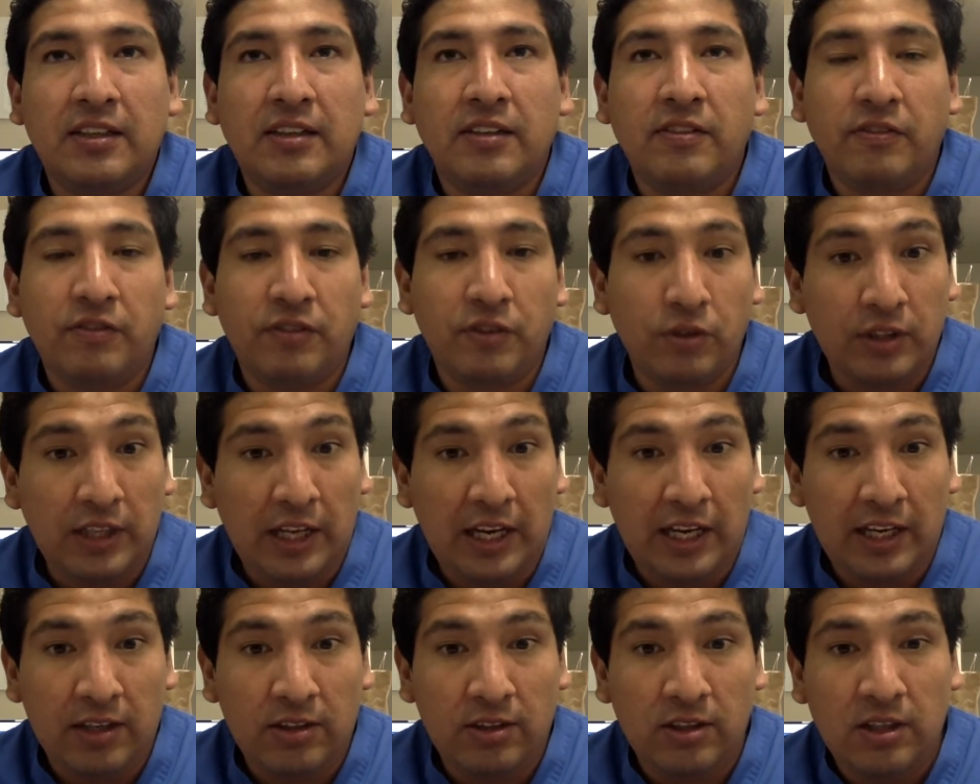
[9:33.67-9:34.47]

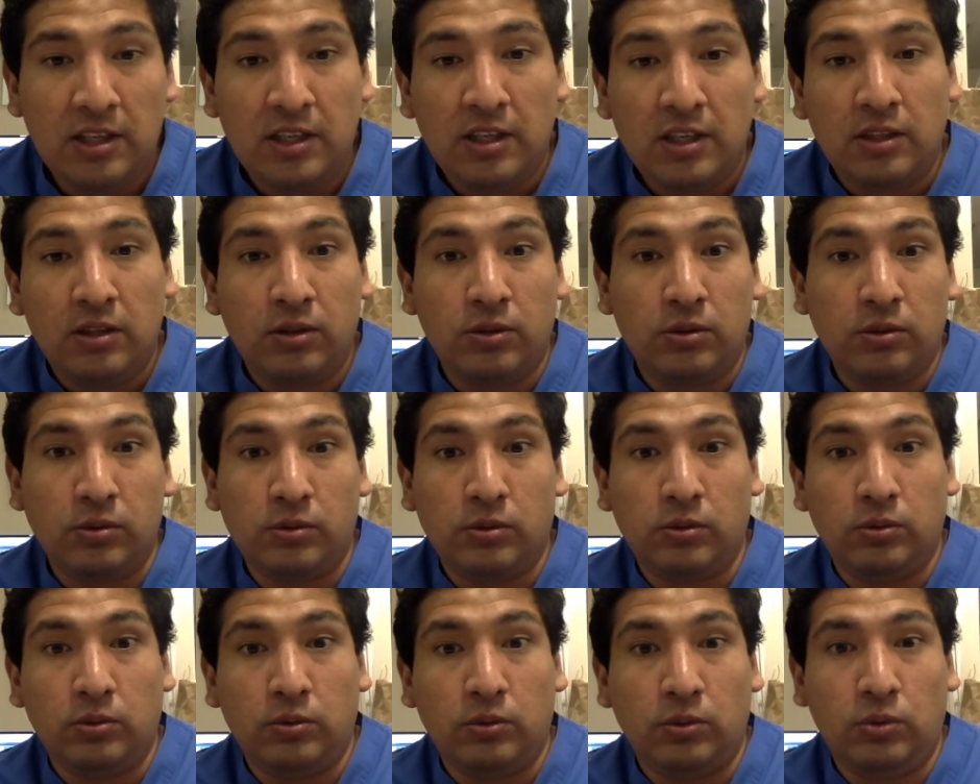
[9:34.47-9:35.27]
futile
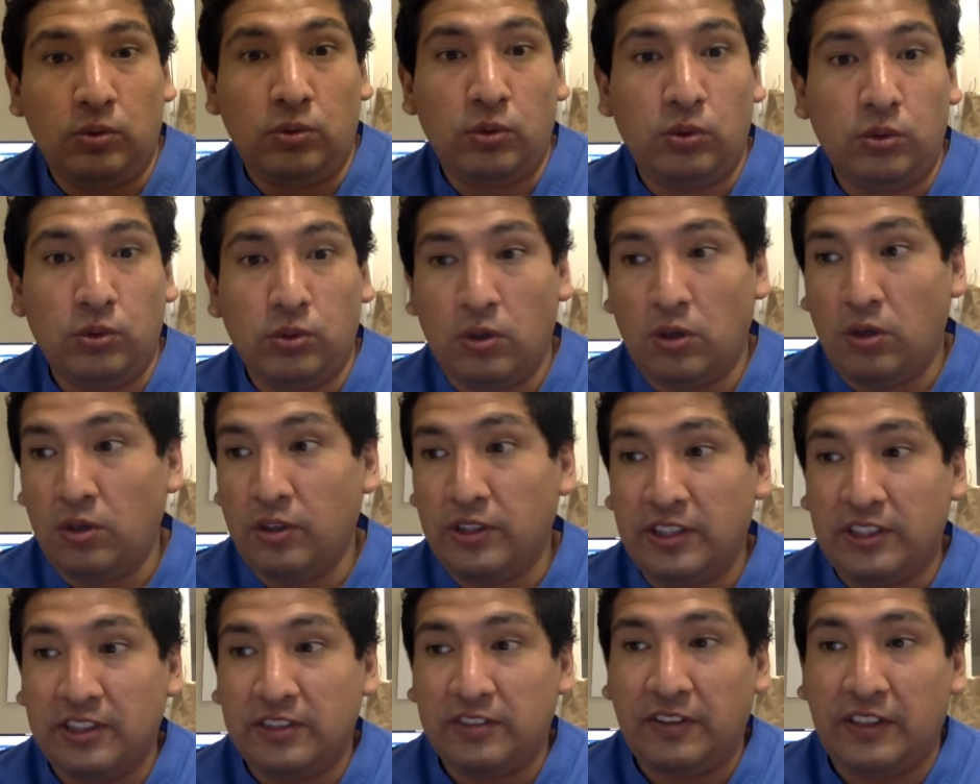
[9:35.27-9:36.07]
to do all
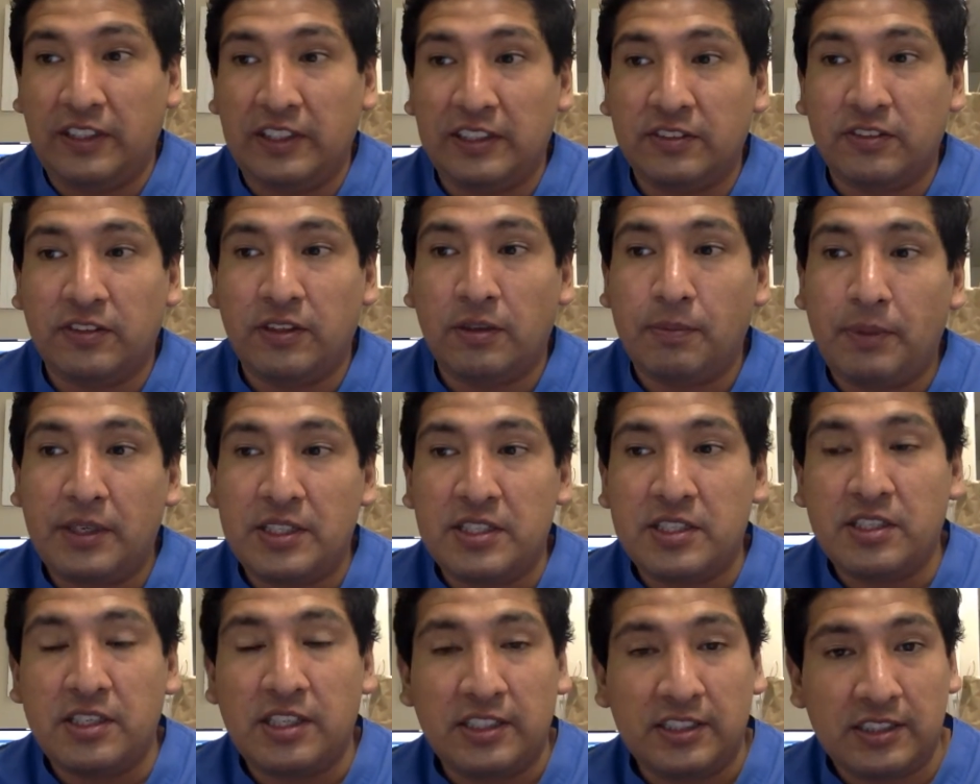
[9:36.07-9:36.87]
these things for a
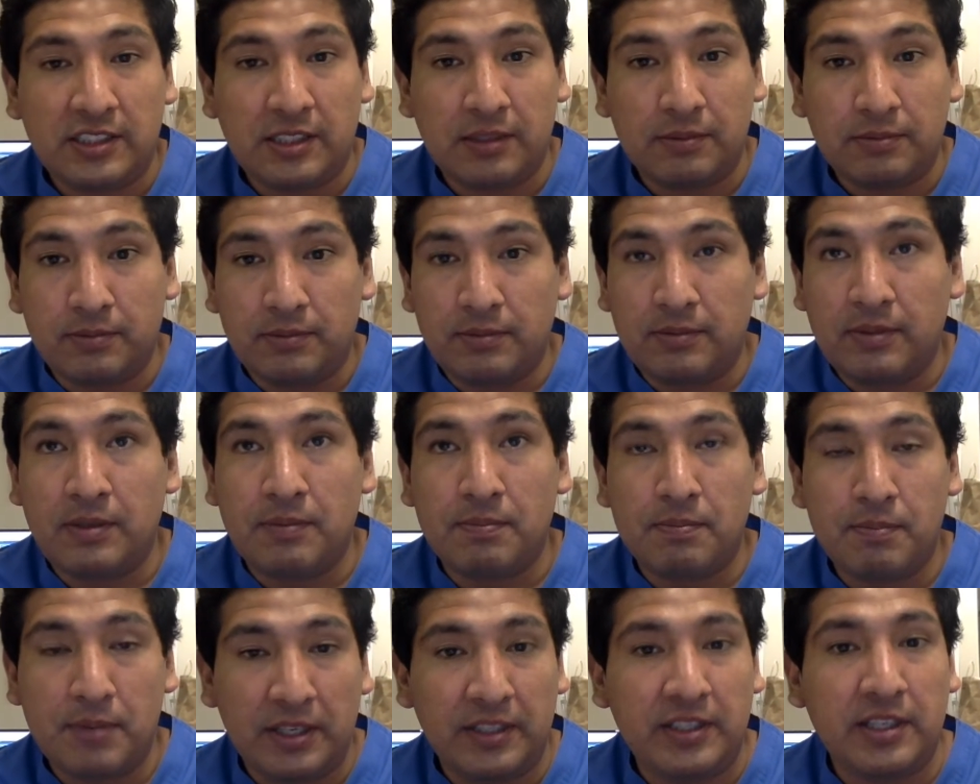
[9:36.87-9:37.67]
patient that's
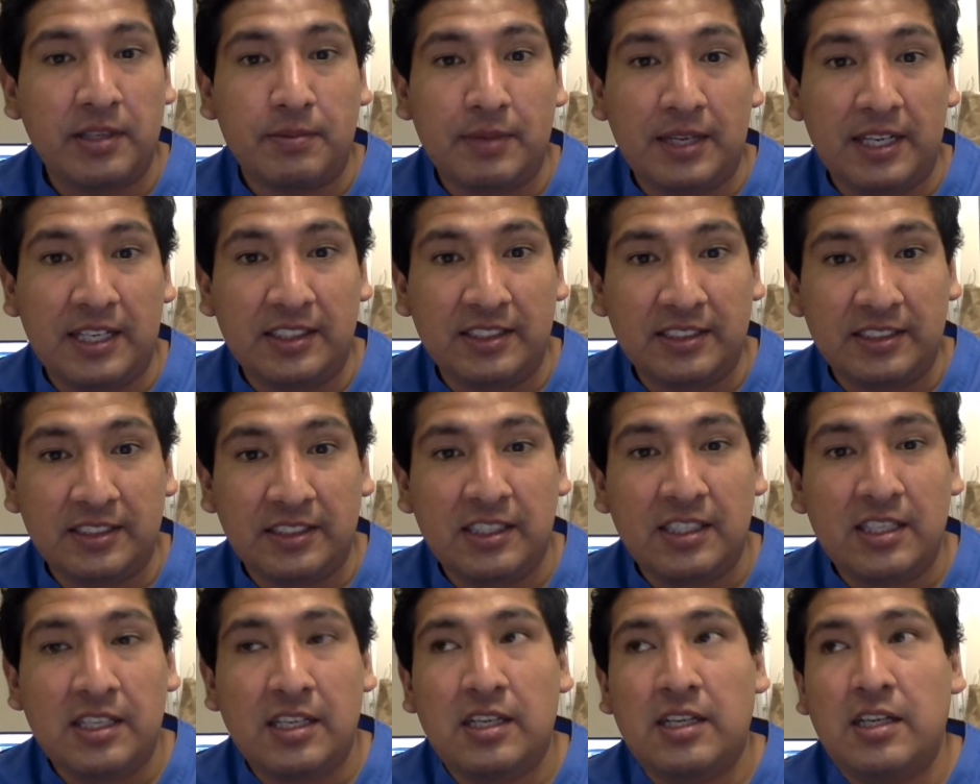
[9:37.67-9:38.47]
very advanced.
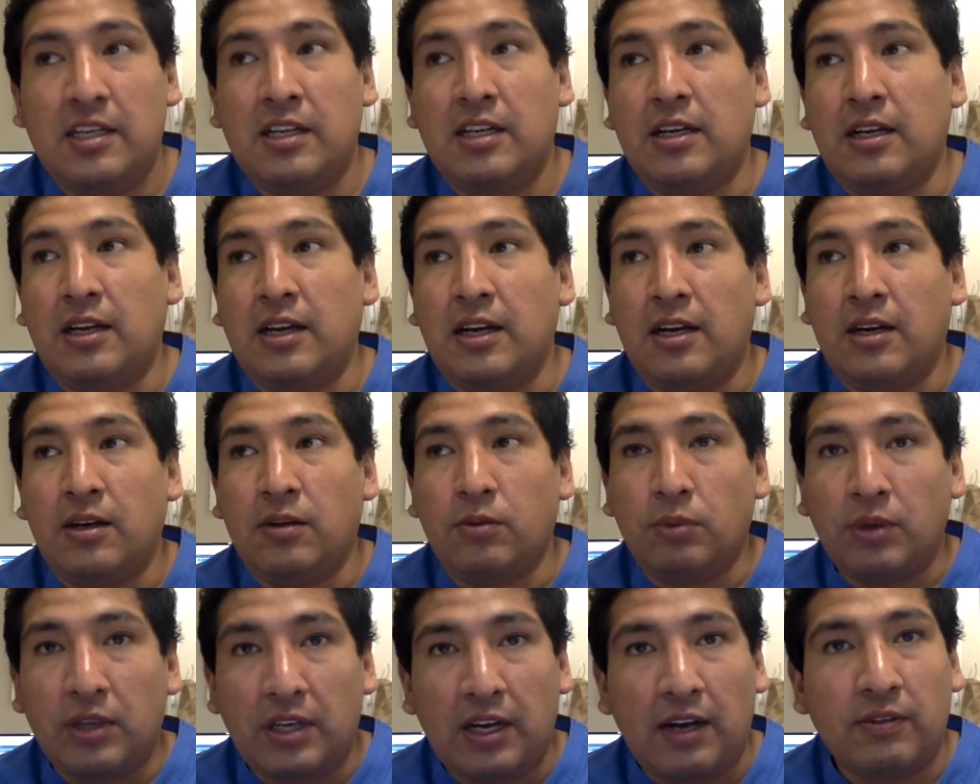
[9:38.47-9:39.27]

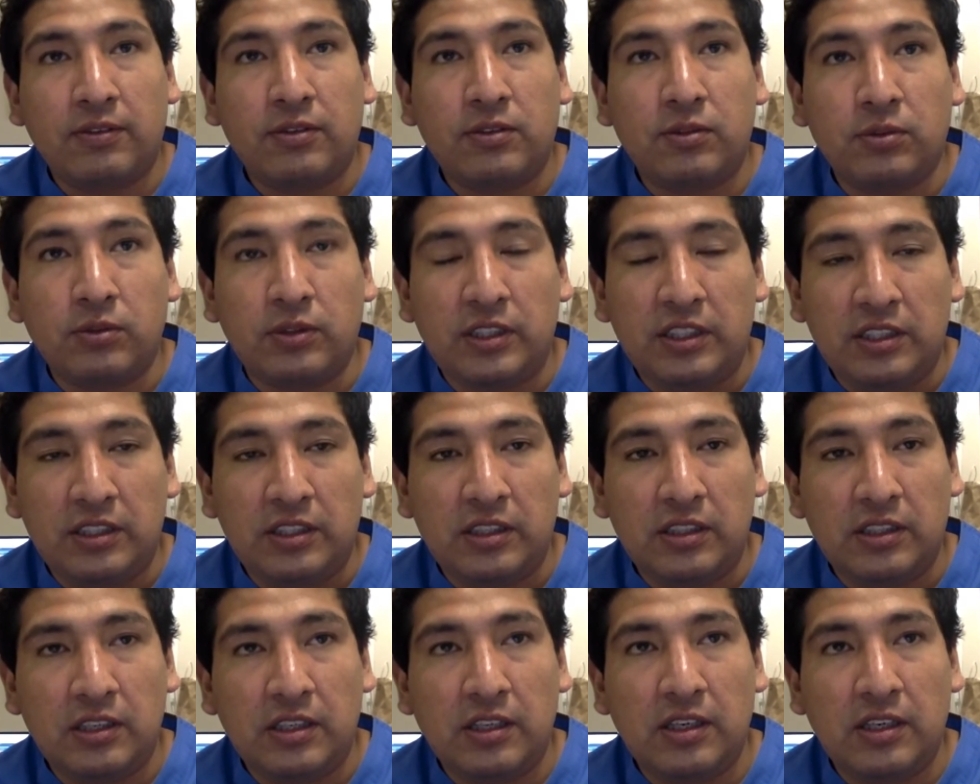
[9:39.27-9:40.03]
We have to